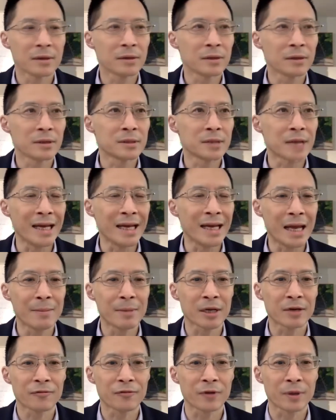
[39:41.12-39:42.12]
the
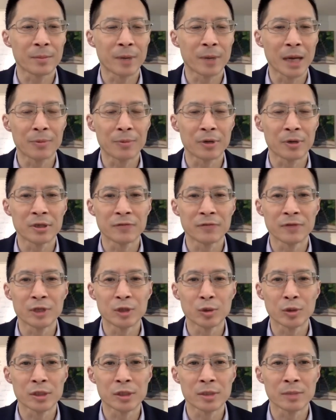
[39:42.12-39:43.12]
dynamic from
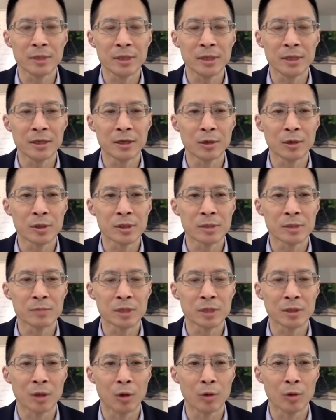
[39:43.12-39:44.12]
hyper-individualism and egoism
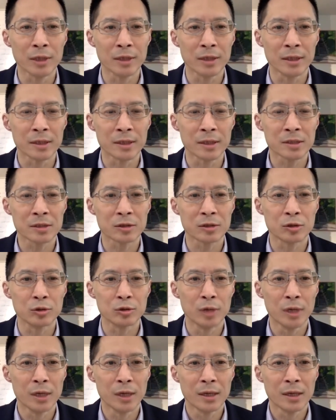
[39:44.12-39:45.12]
to loneliness to
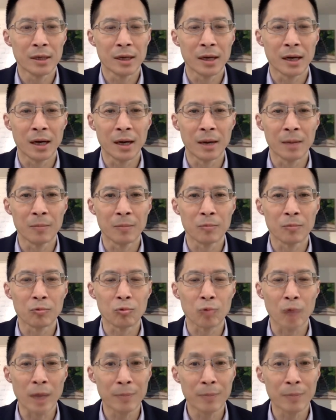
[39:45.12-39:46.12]
um,
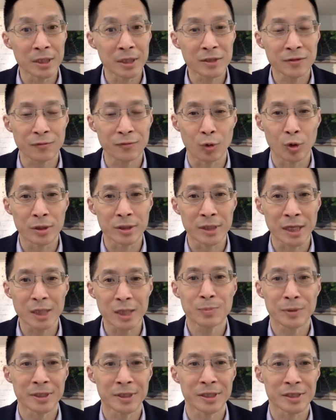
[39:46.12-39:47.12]
ripeness for
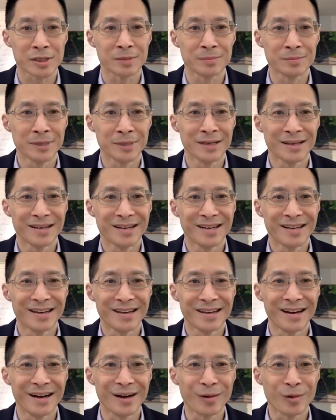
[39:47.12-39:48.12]
despotism
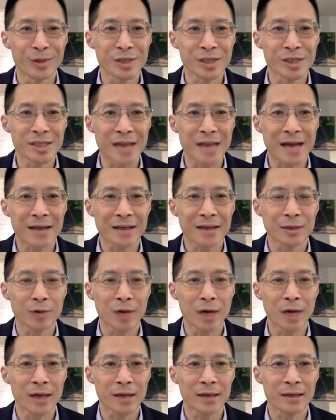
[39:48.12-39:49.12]
uh, was exactly
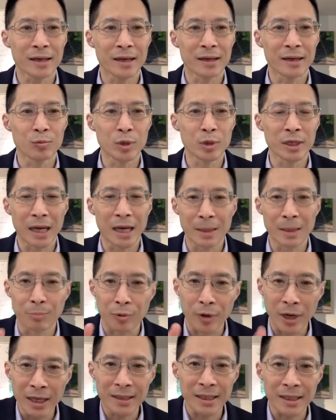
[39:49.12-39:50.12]
right. And we got to
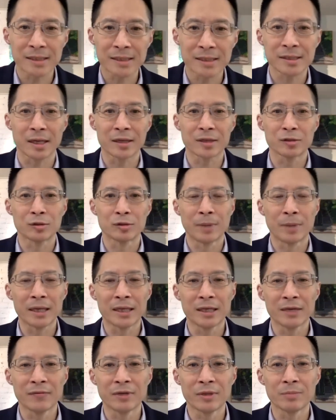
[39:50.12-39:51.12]
break that cycle by
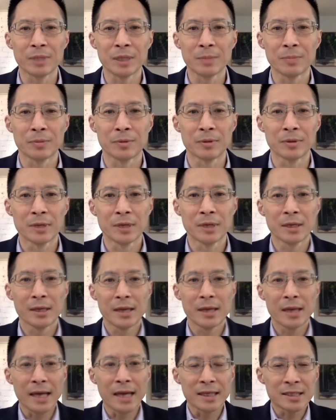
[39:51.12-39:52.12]
giving people
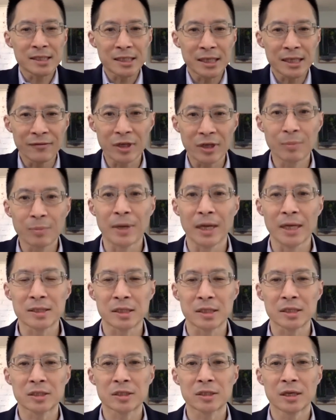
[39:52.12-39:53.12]
mm-hmm. a civic
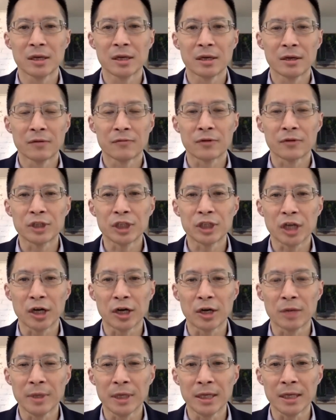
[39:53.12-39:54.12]
basis for
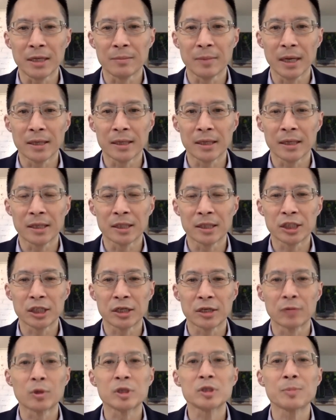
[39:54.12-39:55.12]
shared meaning making and
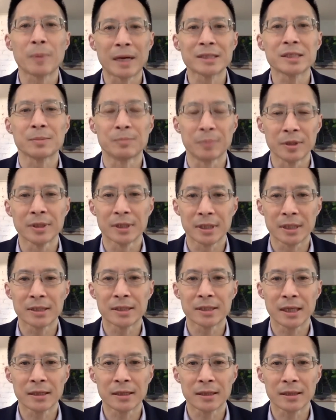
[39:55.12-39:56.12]
shared responsibility
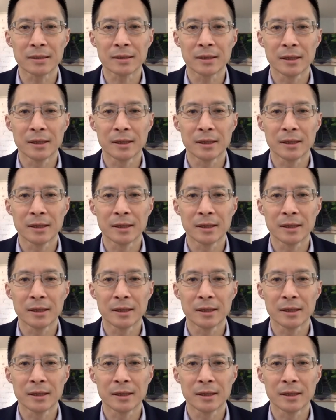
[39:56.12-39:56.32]
taking.